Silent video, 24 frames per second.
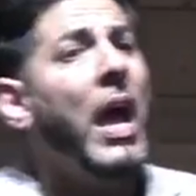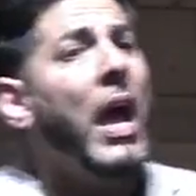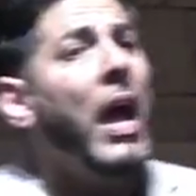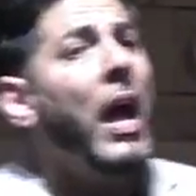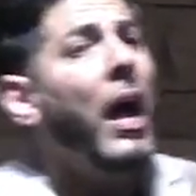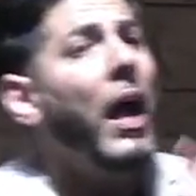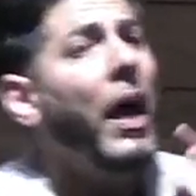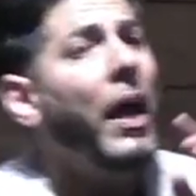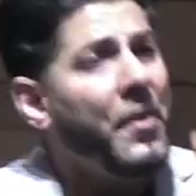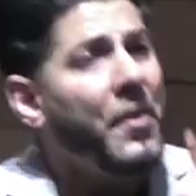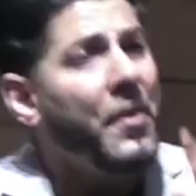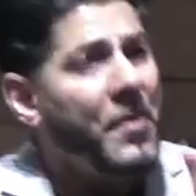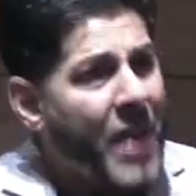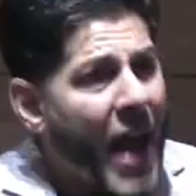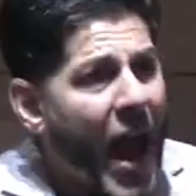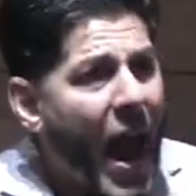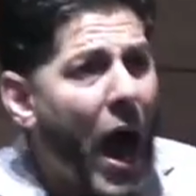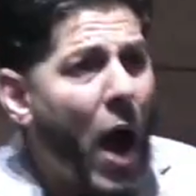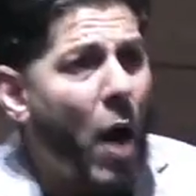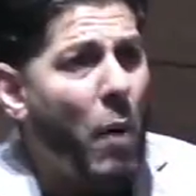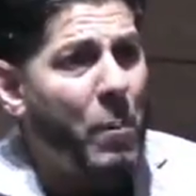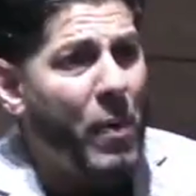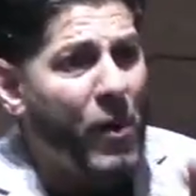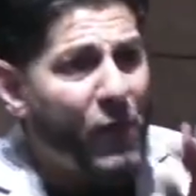Now,
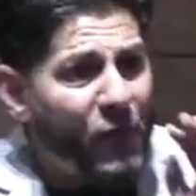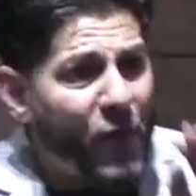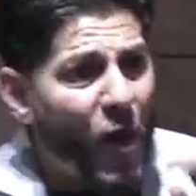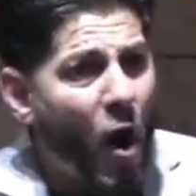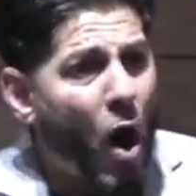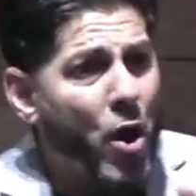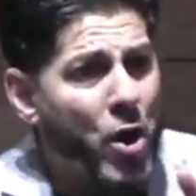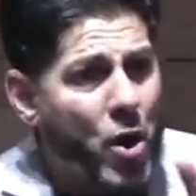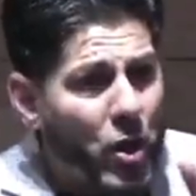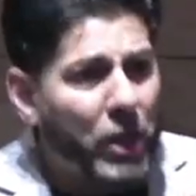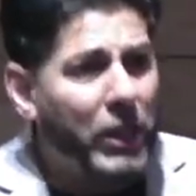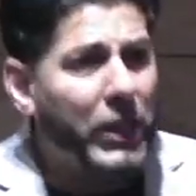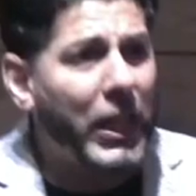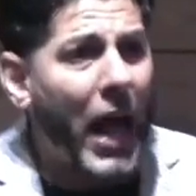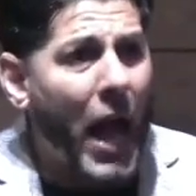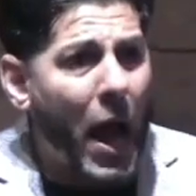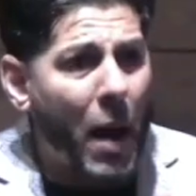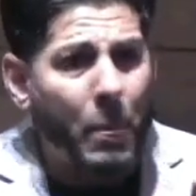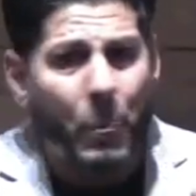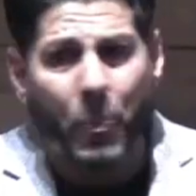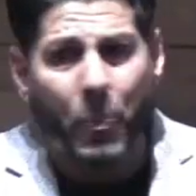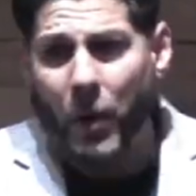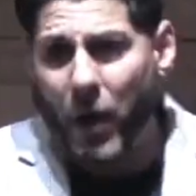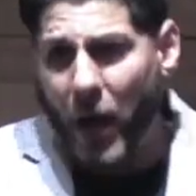before you clap
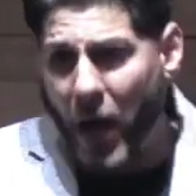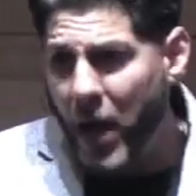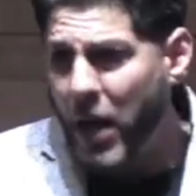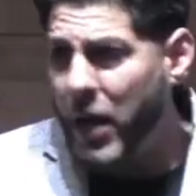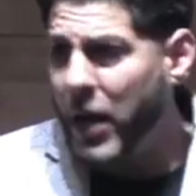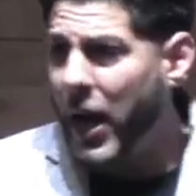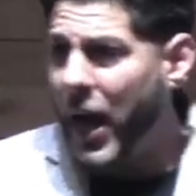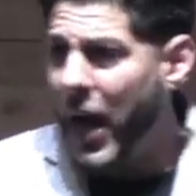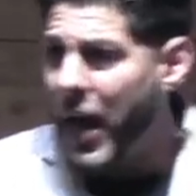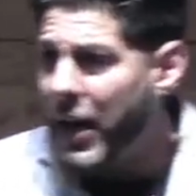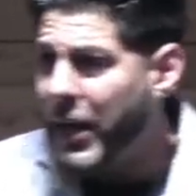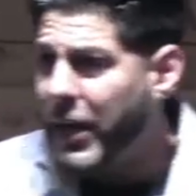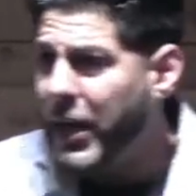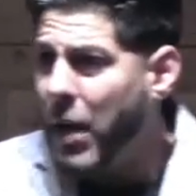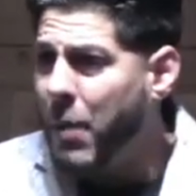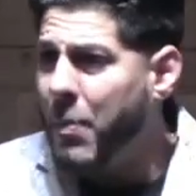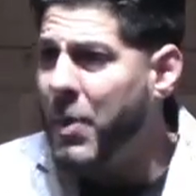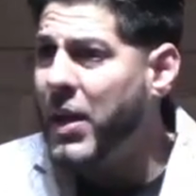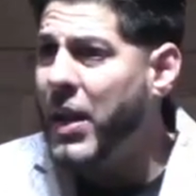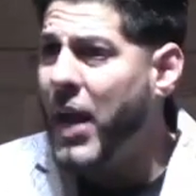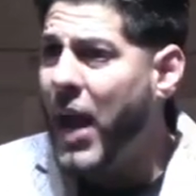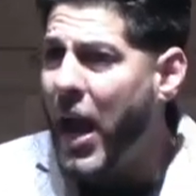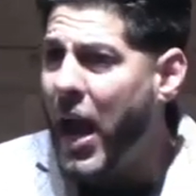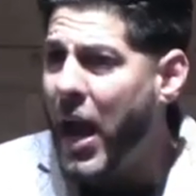and, and give me the
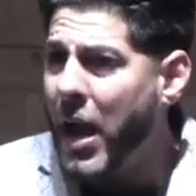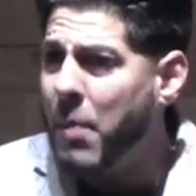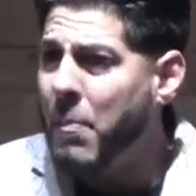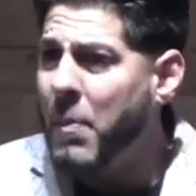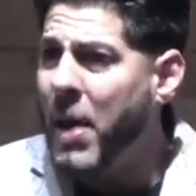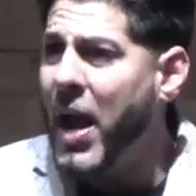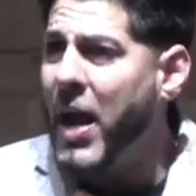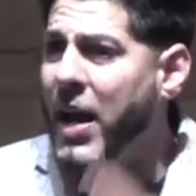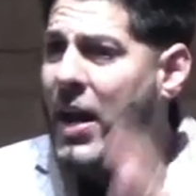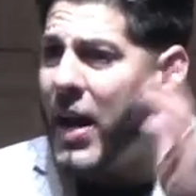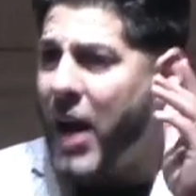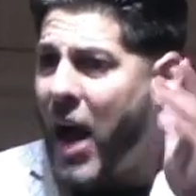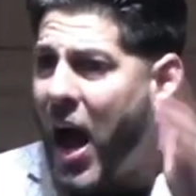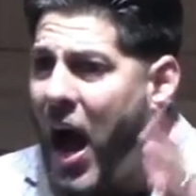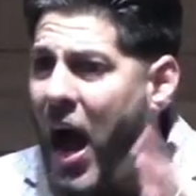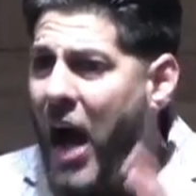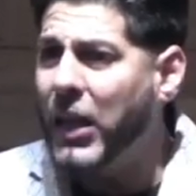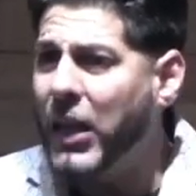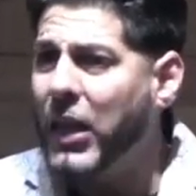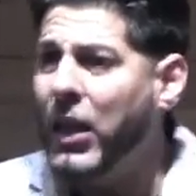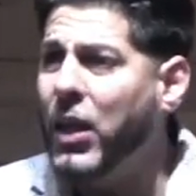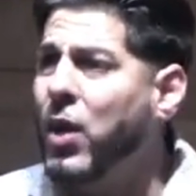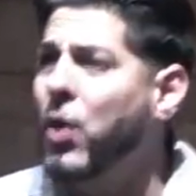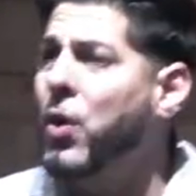amen and the
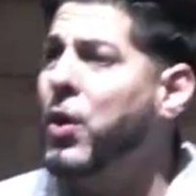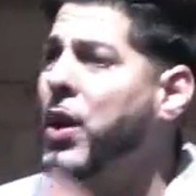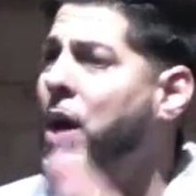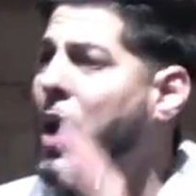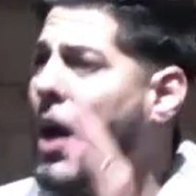hallelujah and